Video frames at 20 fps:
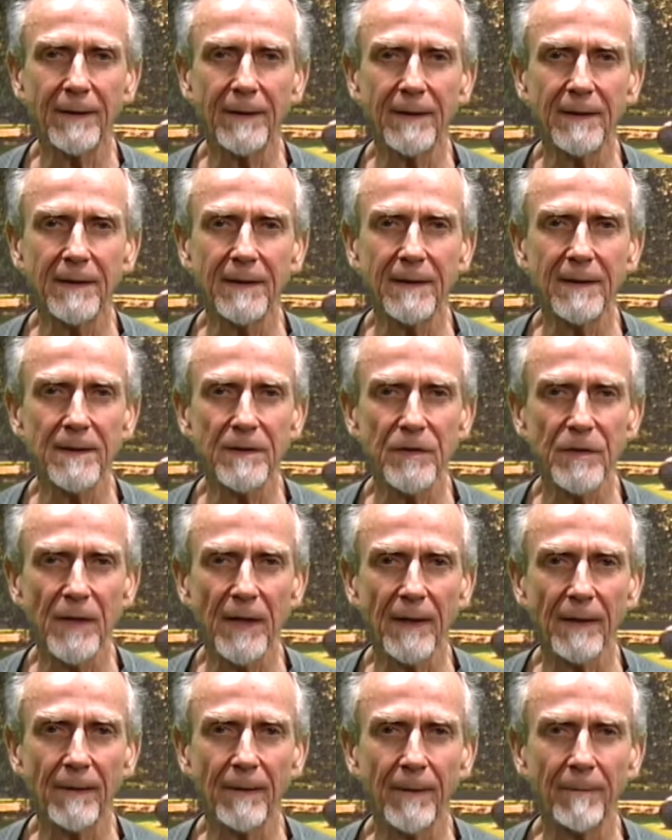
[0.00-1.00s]
It is
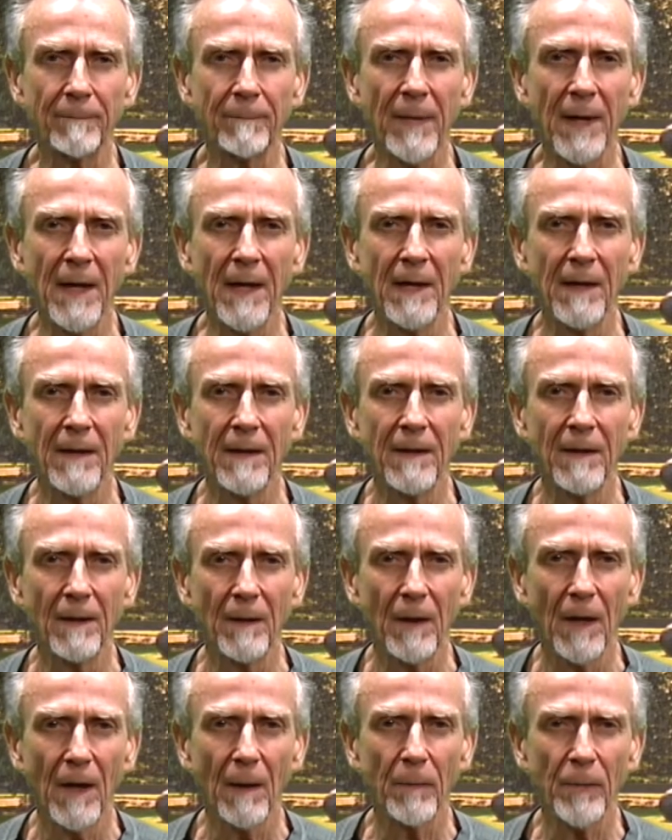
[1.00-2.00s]
a
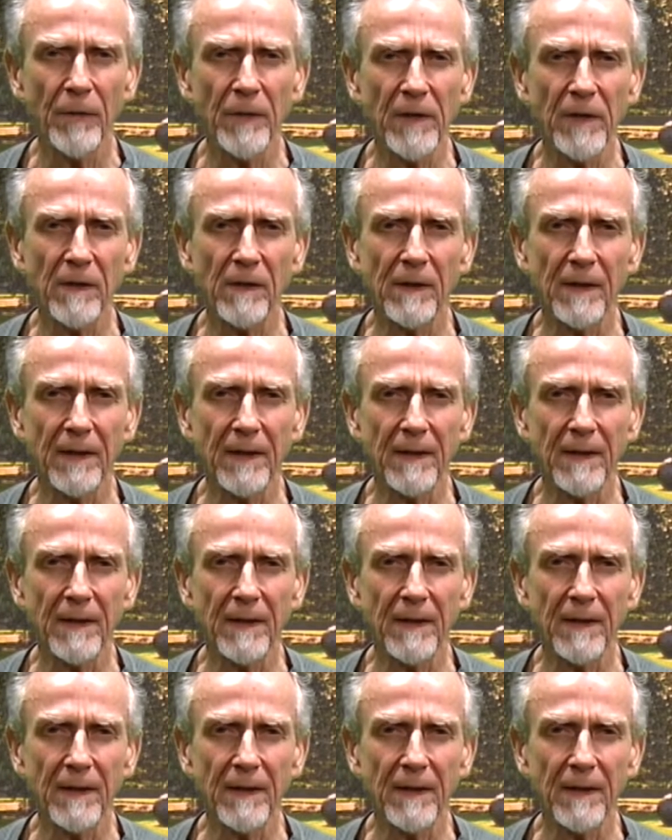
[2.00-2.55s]
particularly